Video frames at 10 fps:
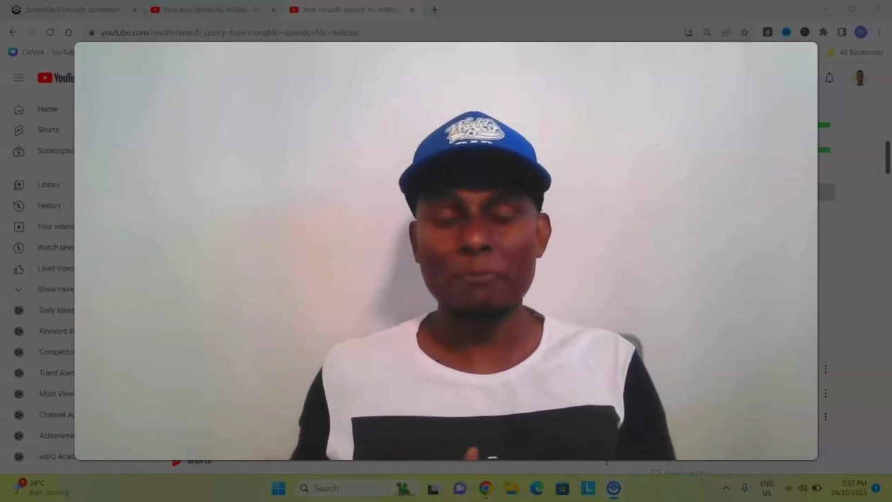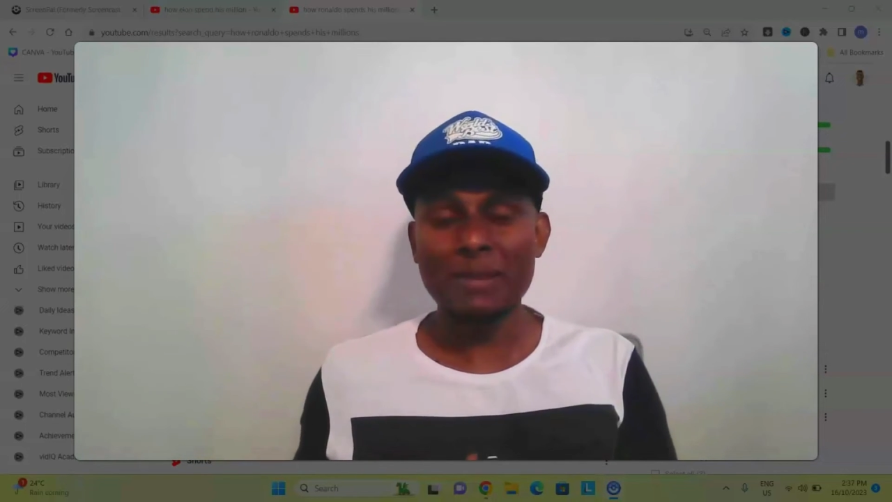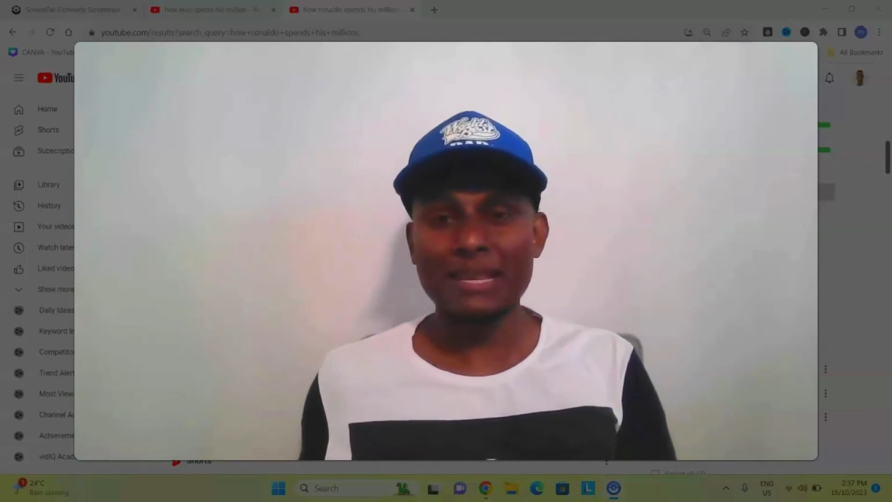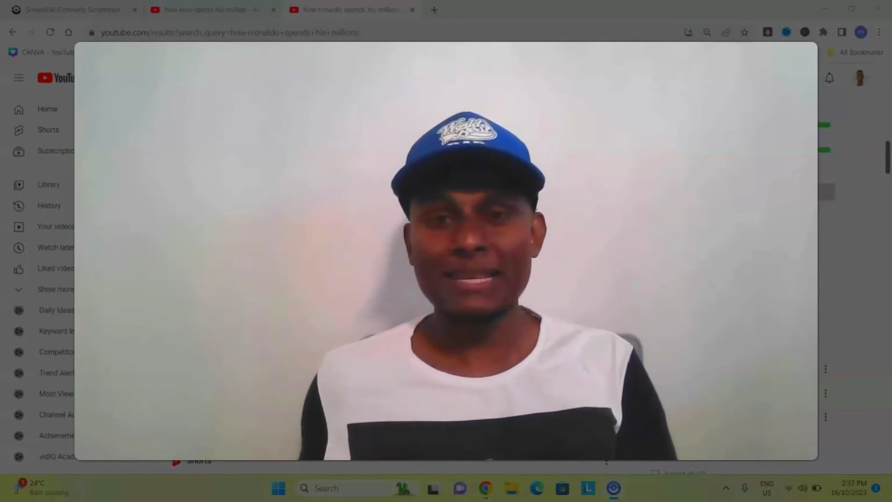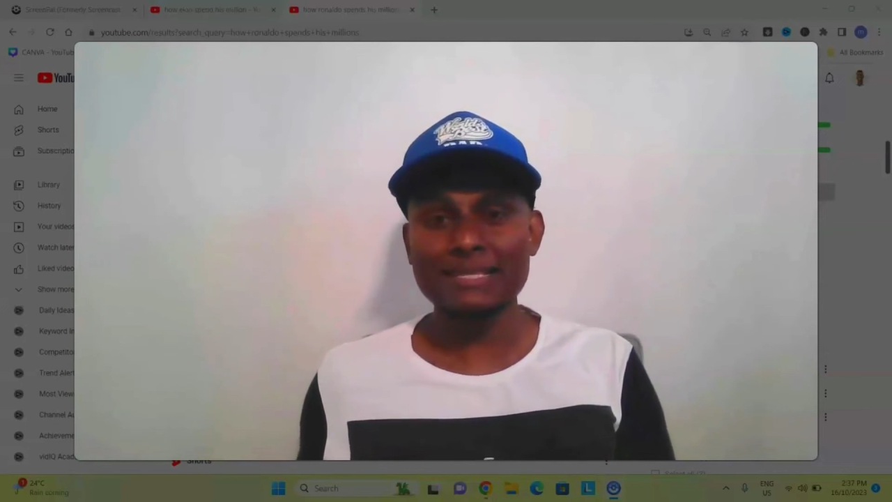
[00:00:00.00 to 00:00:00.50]

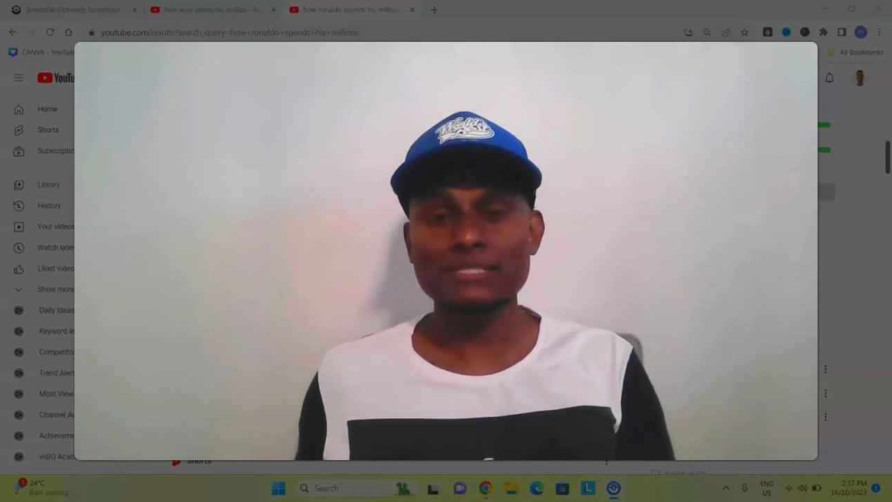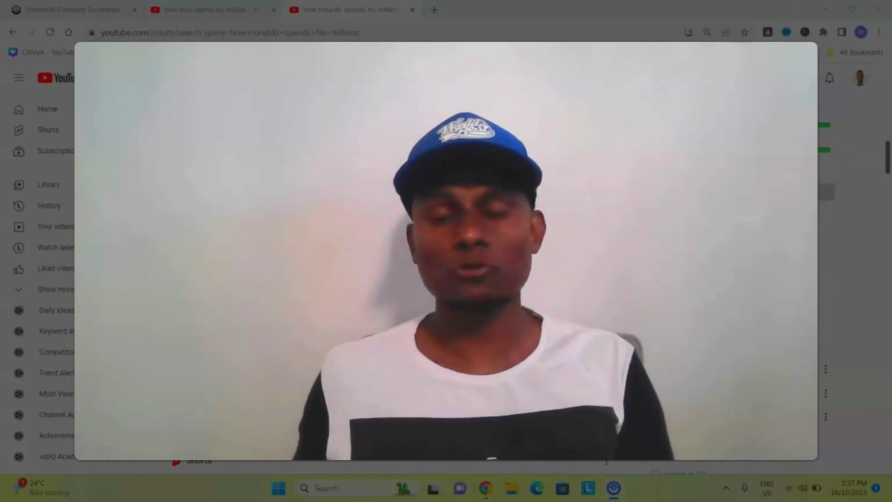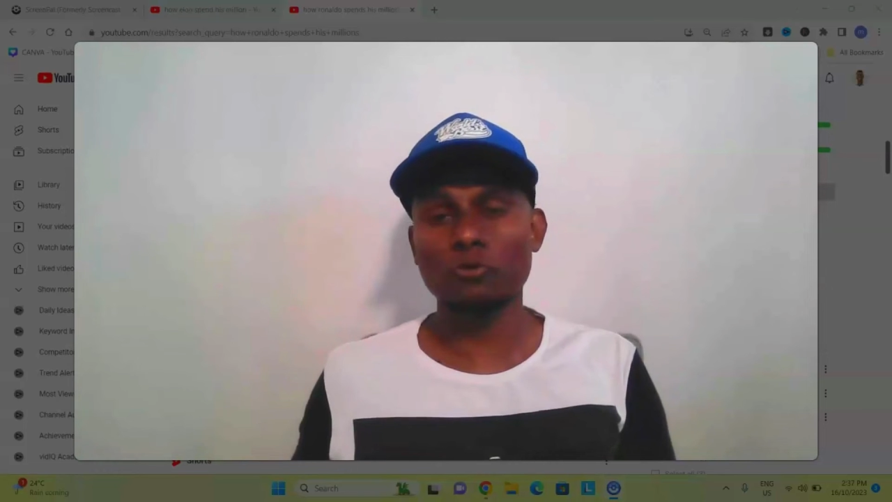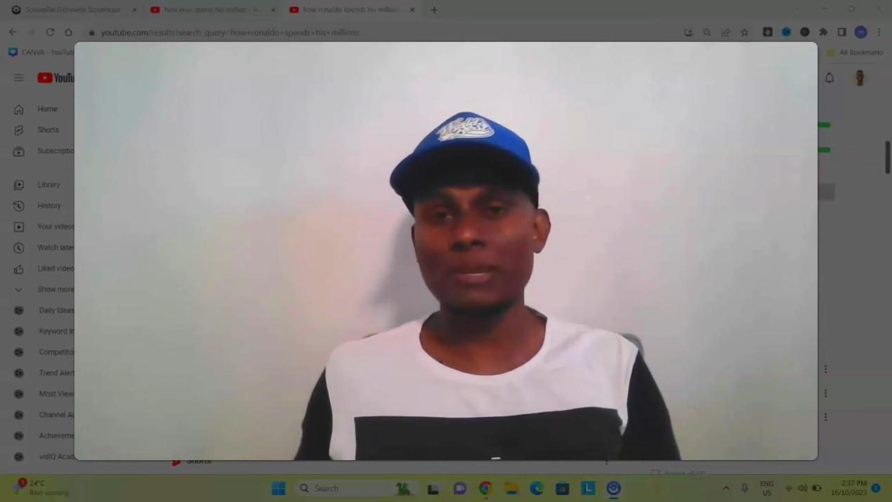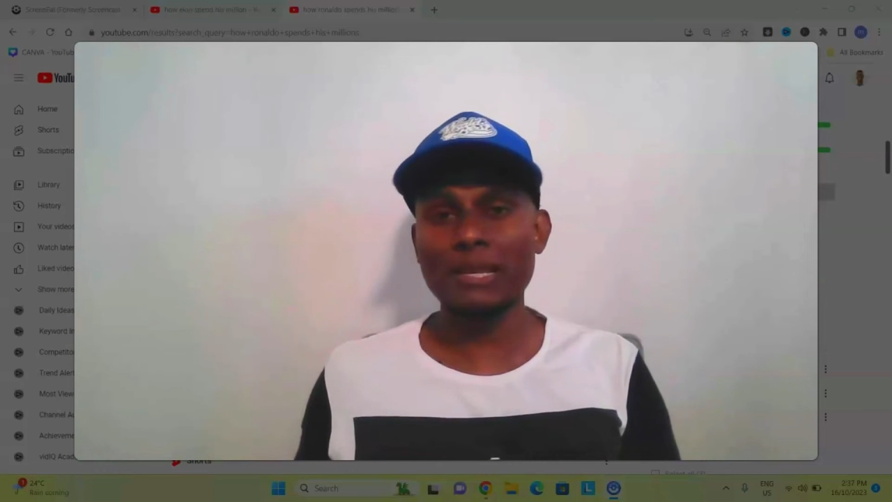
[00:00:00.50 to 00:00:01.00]

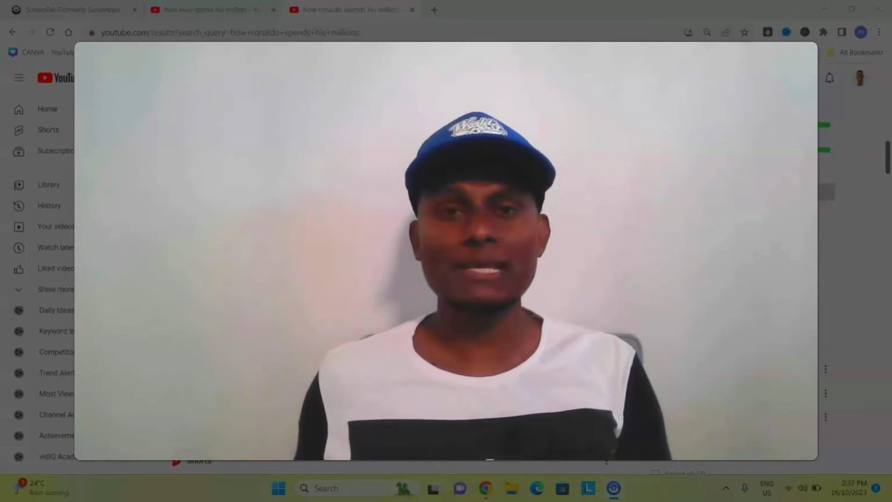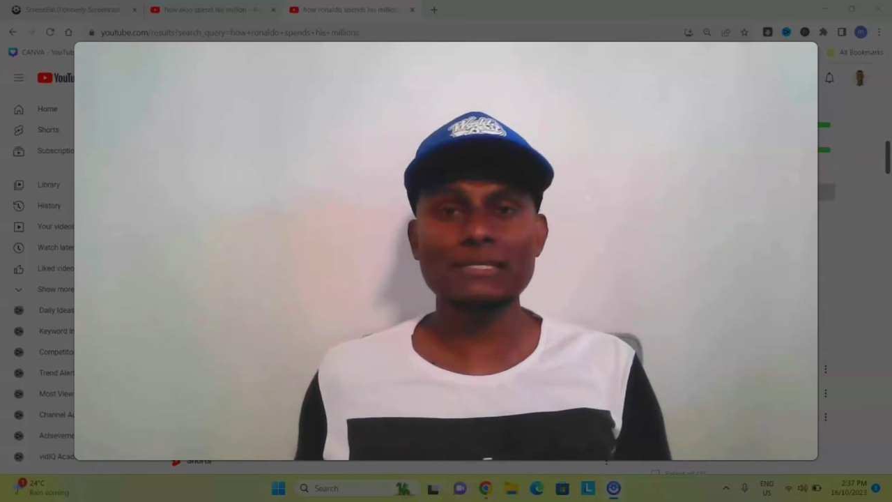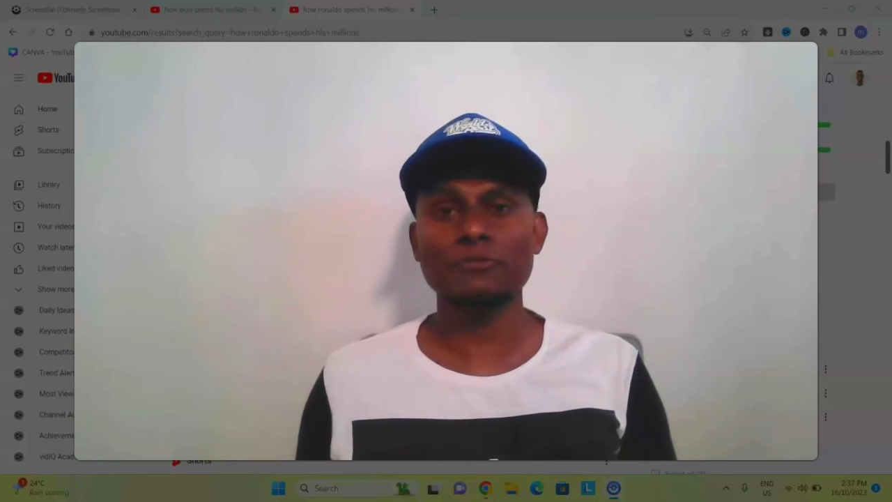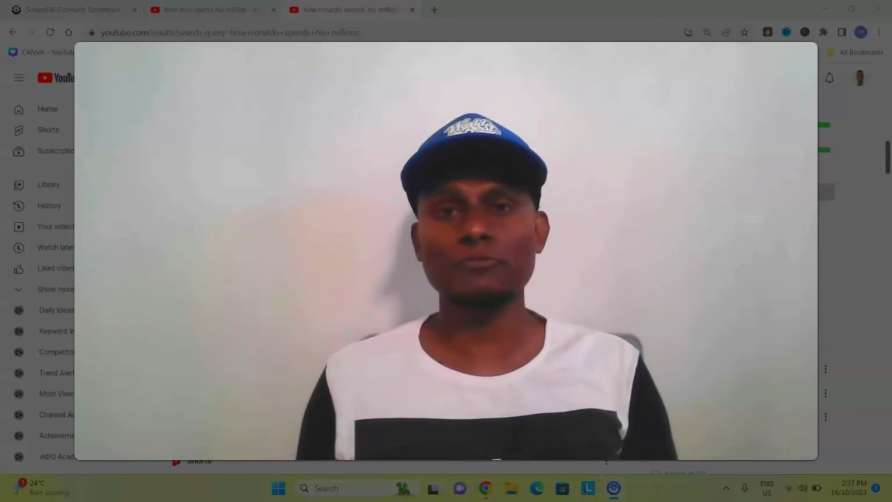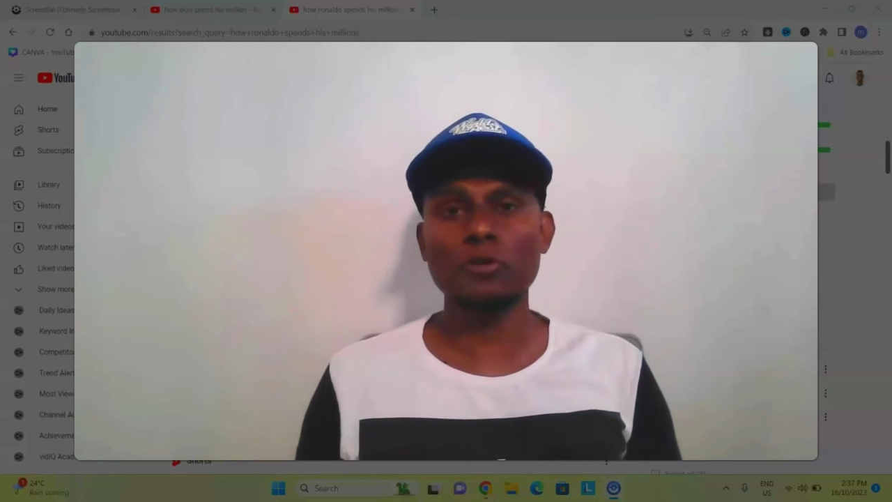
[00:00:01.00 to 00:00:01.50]
millions or
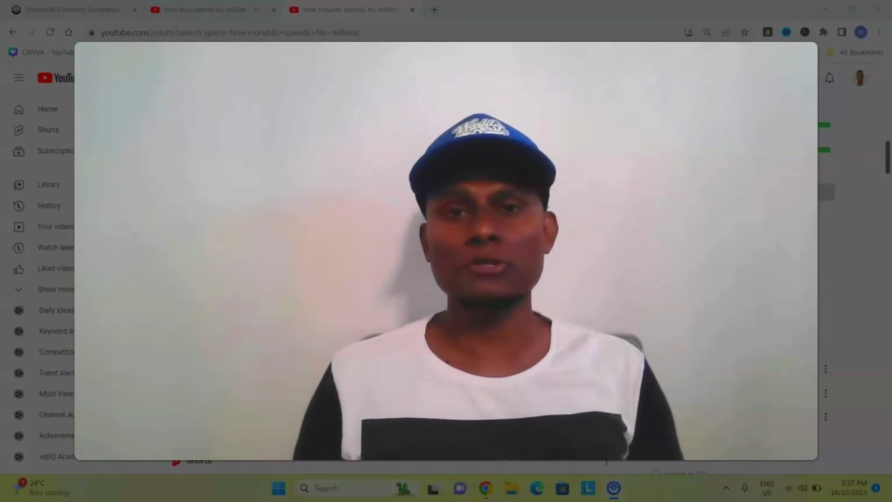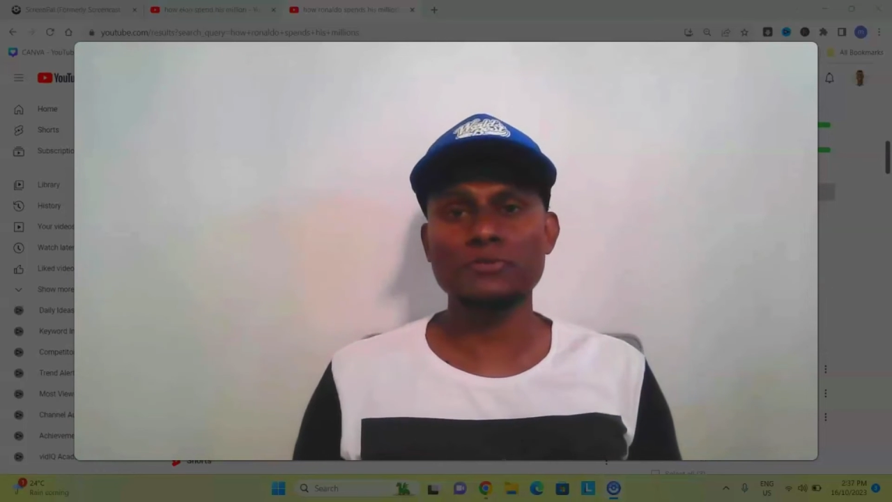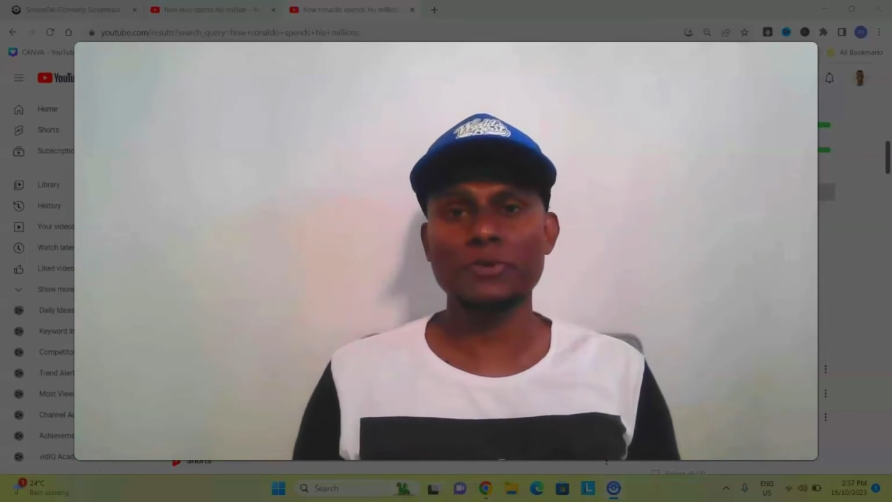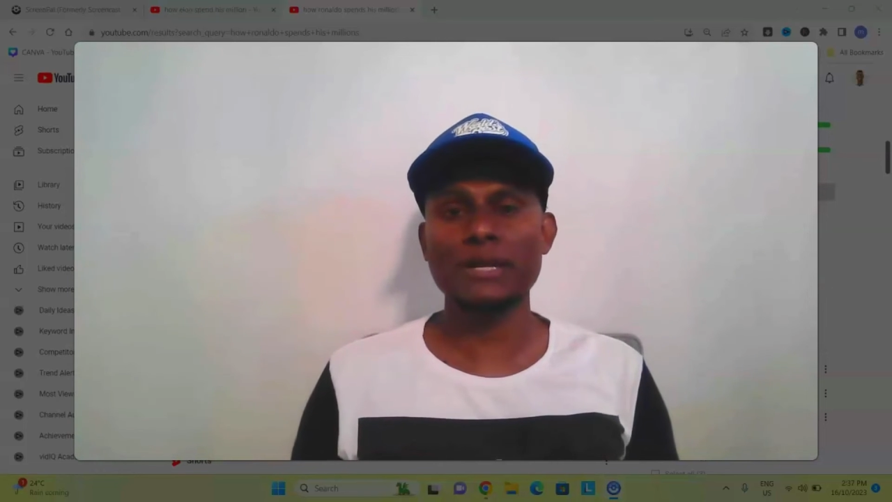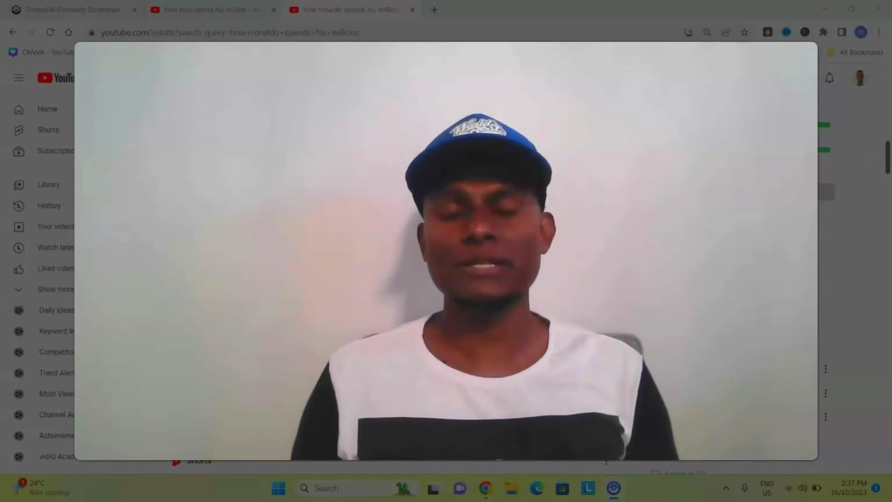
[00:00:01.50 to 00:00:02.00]
billions of
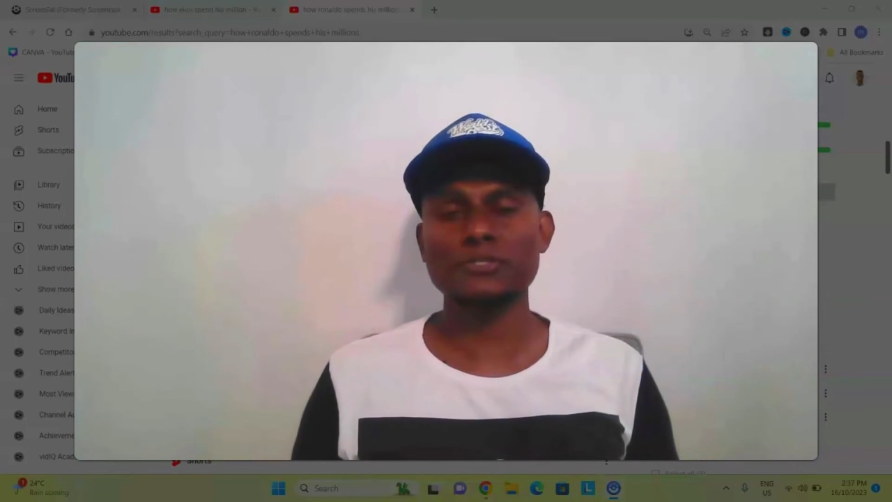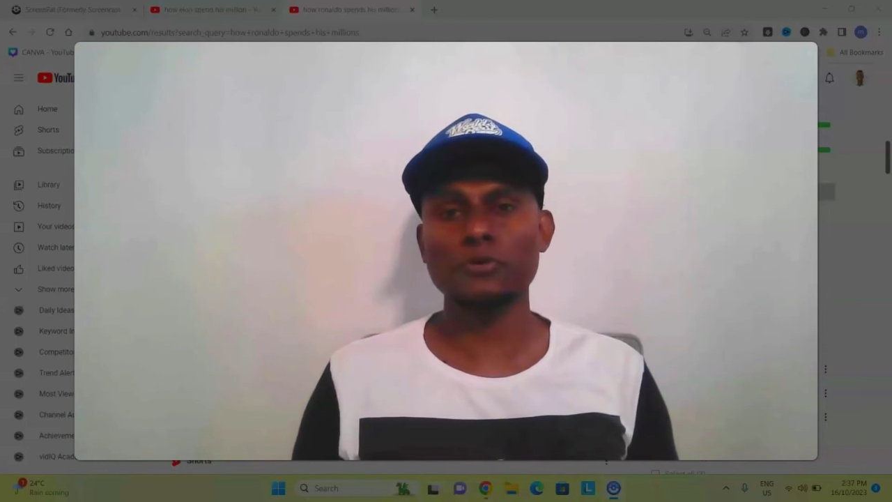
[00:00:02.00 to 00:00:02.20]
dollars, right?